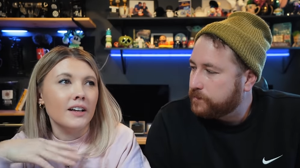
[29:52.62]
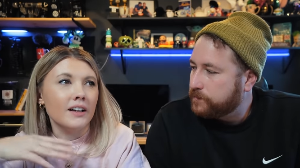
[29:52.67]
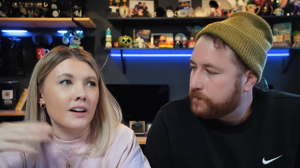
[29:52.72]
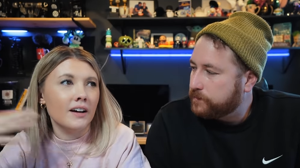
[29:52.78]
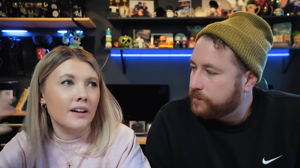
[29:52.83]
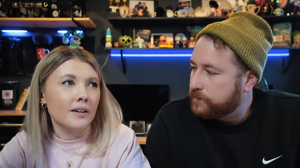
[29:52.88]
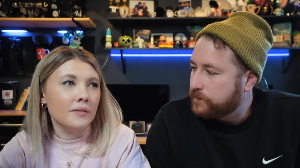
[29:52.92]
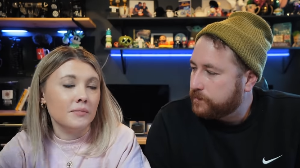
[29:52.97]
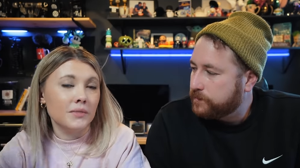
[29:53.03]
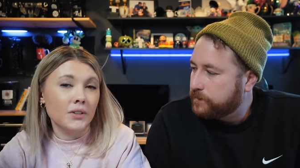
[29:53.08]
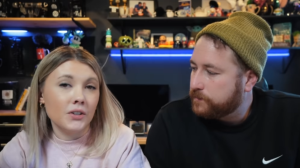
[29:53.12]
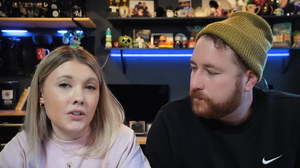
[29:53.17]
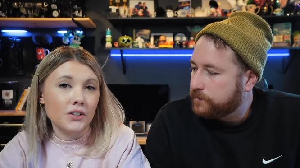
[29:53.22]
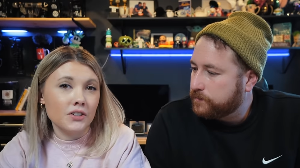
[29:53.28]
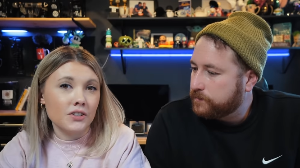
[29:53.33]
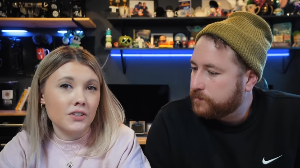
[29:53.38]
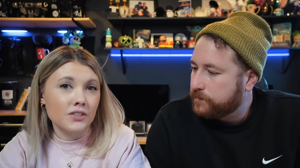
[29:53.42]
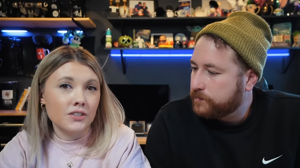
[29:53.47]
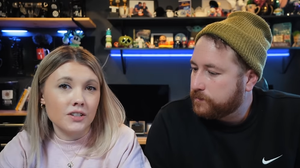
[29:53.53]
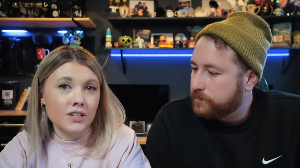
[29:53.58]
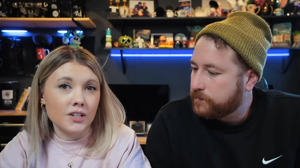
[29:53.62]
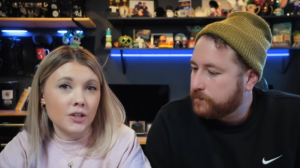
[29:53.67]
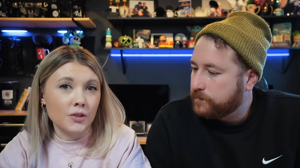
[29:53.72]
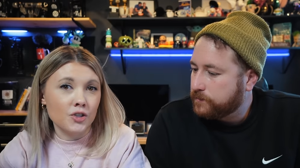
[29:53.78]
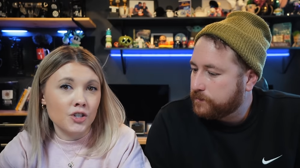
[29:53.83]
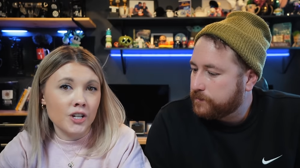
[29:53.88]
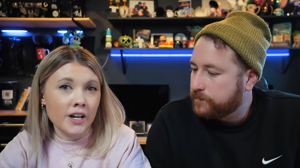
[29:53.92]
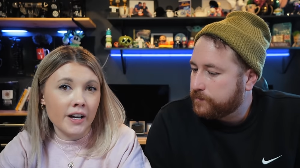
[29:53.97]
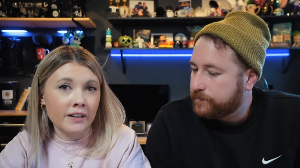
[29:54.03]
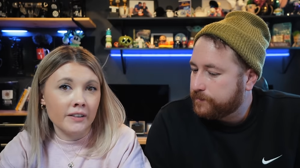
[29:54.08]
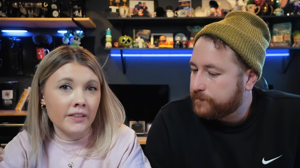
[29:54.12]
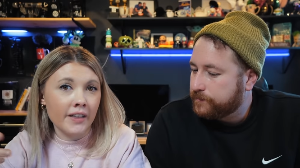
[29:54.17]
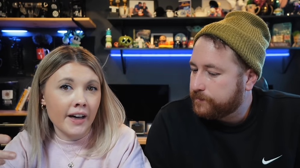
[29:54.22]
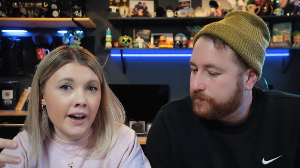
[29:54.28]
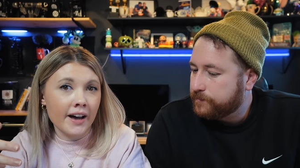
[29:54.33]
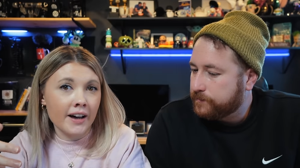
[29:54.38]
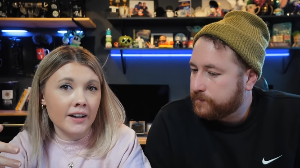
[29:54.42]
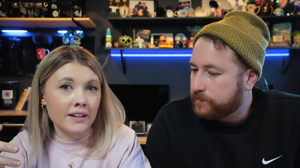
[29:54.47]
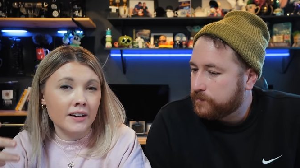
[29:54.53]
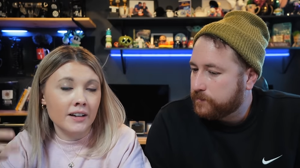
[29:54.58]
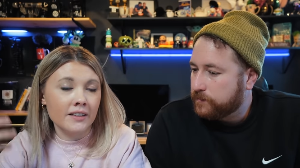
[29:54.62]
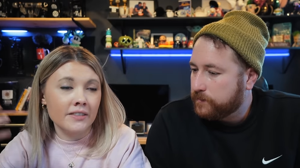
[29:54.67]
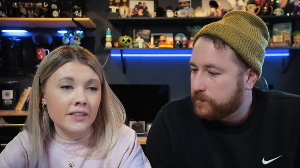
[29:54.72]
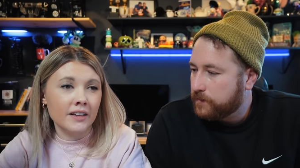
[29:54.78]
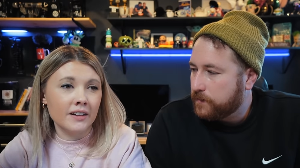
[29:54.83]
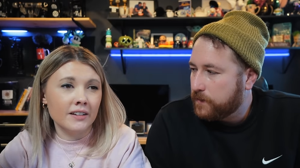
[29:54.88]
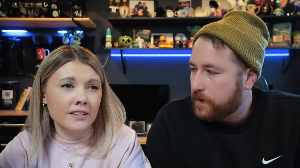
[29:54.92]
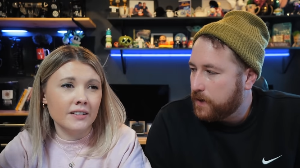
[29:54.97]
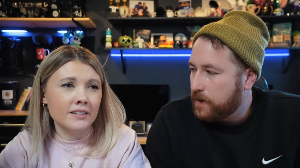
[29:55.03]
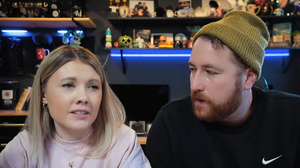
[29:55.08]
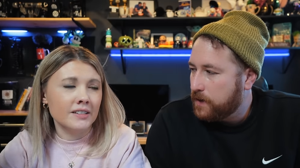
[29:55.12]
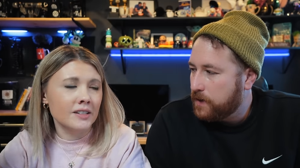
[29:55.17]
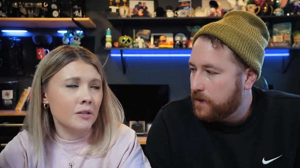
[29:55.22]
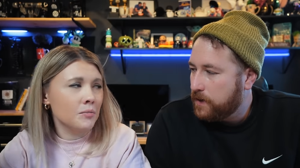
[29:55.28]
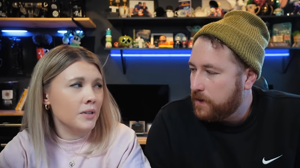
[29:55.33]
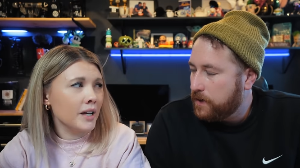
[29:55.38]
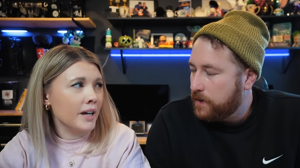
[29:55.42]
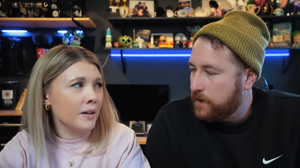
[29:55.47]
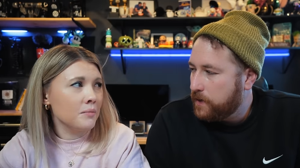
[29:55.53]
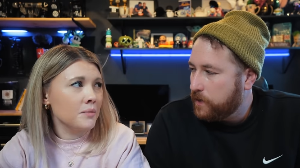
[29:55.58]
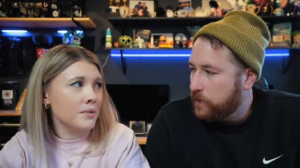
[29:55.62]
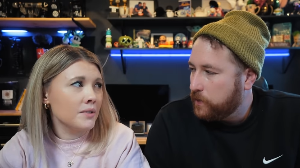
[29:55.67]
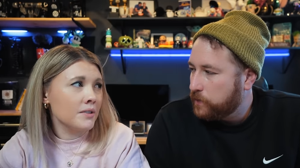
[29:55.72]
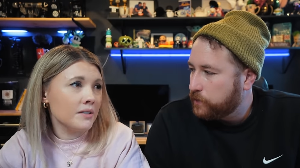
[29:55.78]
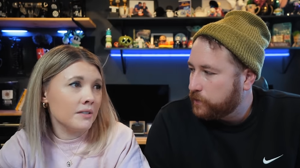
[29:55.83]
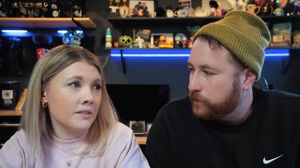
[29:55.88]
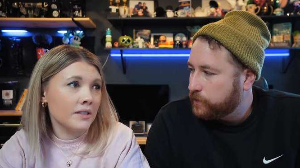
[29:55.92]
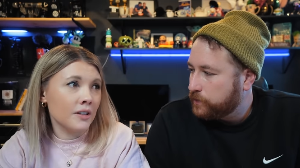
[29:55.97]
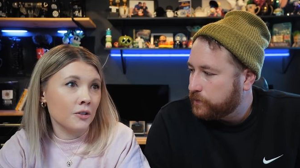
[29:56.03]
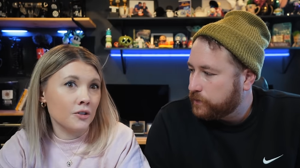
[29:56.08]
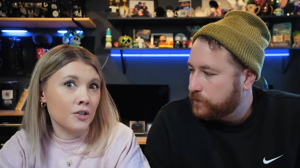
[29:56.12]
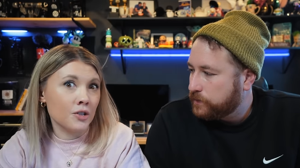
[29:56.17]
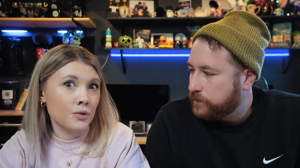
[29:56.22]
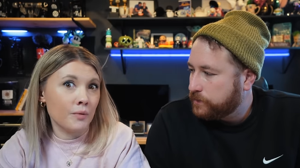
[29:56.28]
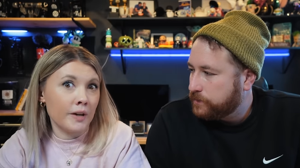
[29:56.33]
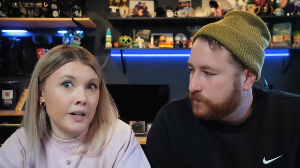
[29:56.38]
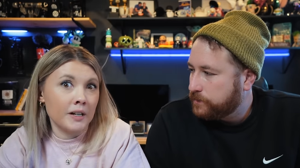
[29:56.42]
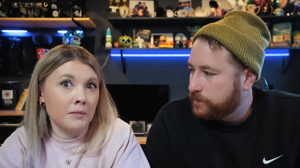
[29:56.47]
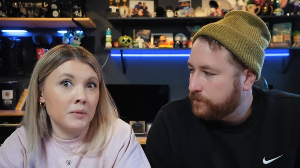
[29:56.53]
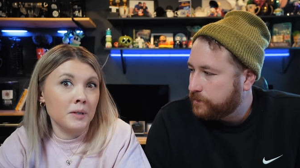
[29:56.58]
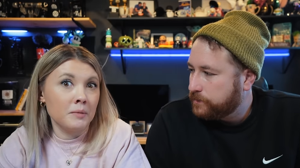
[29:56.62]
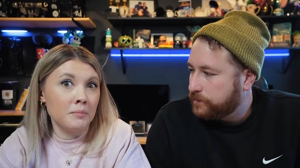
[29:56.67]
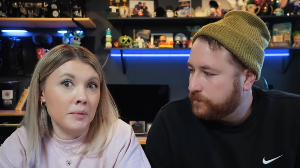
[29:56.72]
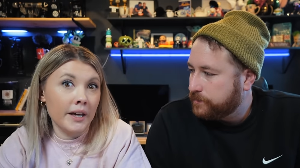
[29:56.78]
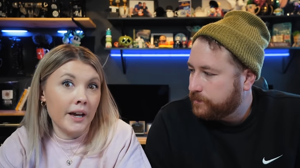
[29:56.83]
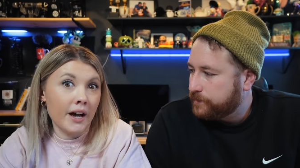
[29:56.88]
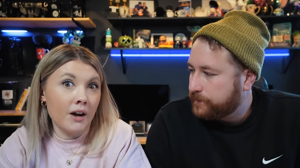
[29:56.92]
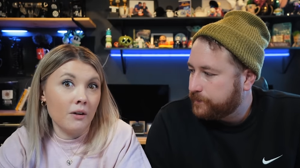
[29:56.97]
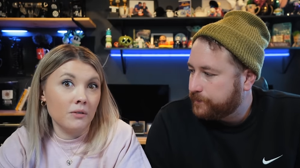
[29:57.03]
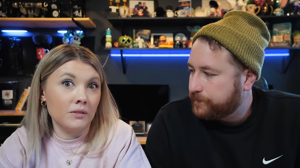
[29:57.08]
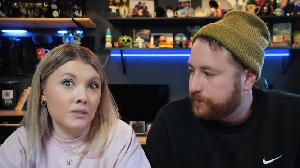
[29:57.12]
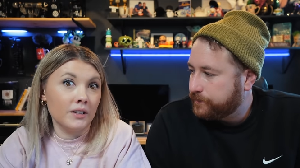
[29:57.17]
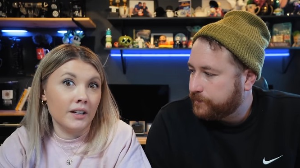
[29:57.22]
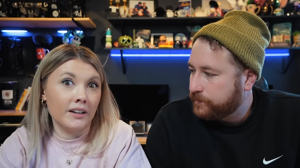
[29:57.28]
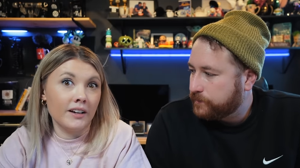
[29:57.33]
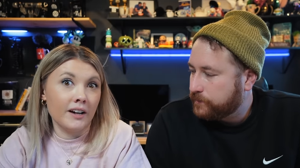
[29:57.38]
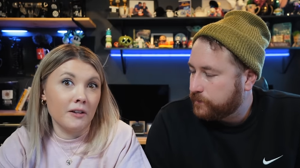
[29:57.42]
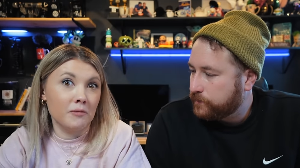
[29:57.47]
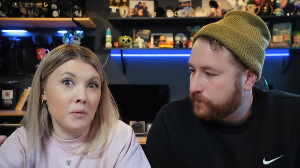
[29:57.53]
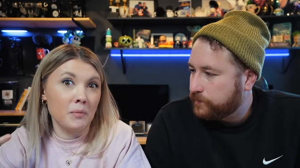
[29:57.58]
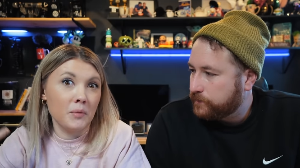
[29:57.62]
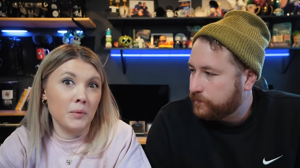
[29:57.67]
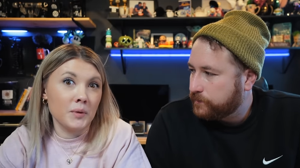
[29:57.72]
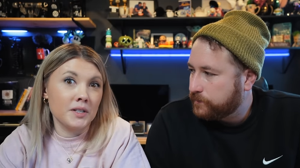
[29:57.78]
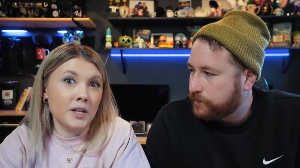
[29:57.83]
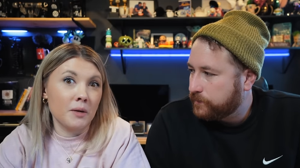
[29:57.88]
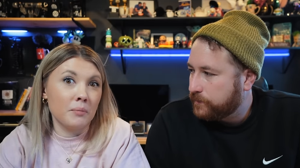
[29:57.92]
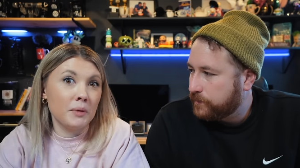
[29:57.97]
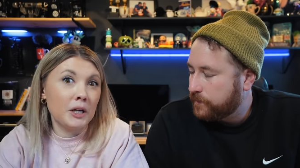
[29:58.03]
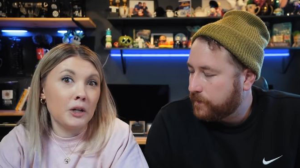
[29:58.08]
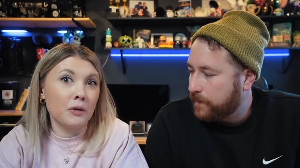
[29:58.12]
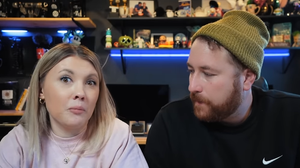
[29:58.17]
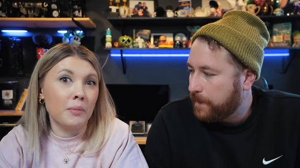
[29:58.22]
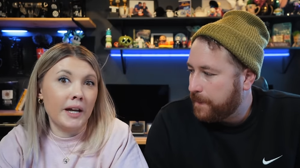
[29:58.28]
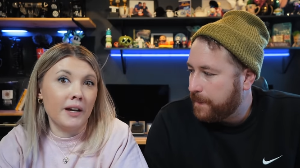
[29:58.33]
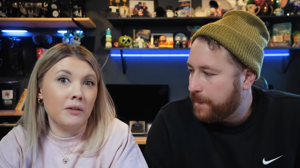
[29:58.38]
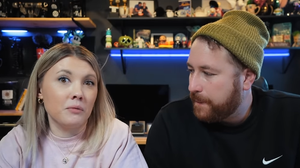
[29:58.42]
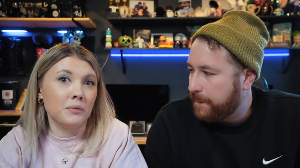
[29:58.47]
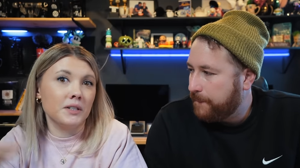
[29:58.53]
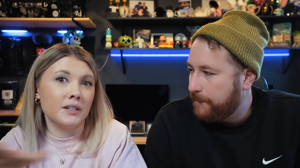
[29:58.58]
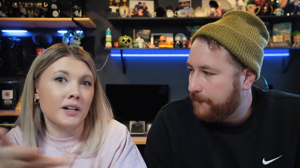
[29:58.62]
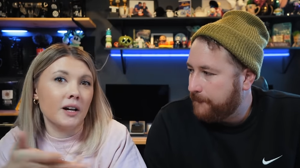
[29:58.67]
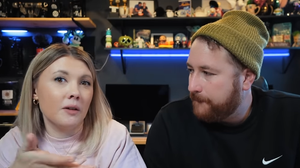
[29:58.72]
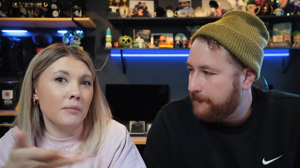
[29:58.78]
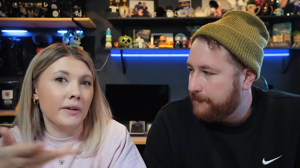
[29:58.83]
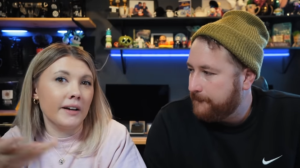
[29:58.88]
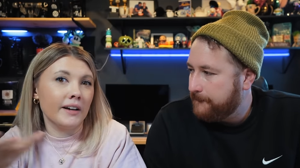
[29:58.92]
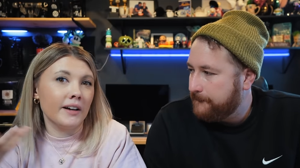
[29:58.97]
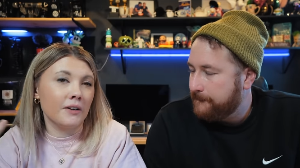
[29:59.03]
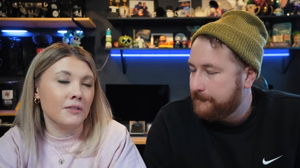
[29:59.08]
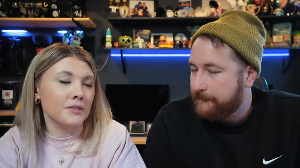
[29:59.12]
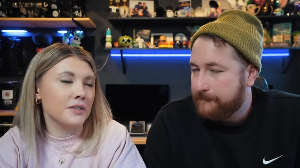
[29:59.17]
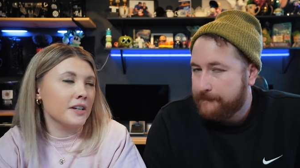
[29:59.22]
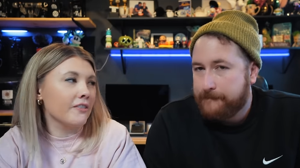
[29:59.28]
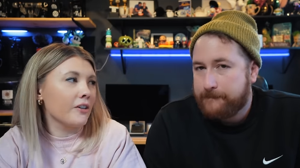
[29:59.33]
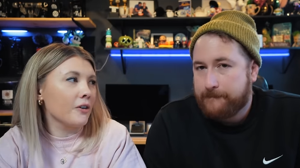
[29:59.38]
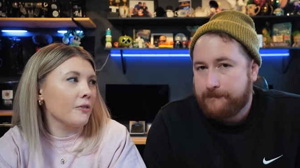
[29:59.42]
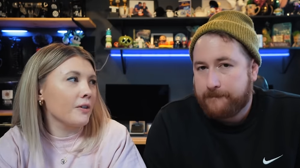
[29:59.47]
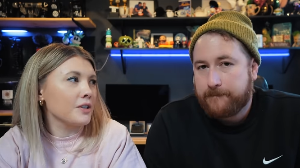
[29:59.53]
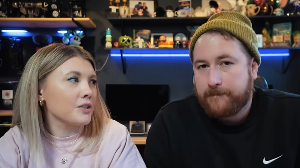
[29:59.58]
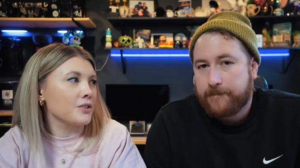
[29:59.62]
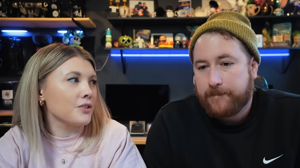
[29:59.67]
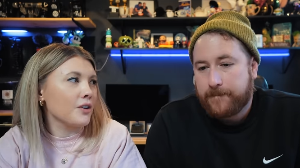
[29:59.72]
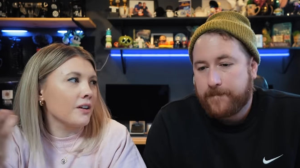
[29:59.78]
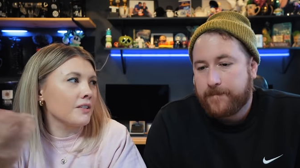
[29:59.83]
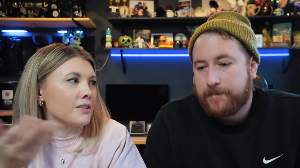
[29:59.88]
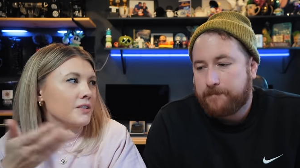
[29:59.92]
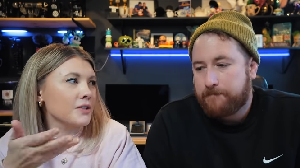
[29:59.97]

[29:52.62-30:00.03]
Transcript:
Speaker 1: um, you can just, you know, check that. And then sometimes they'll just randomly be out. Like I remember we saw Peter Pan one time right outside of our restaurant.